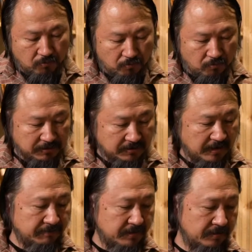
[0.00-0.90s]
one
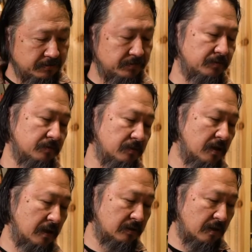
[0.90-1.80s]
same knife
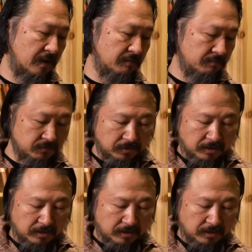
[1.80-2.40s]
last time.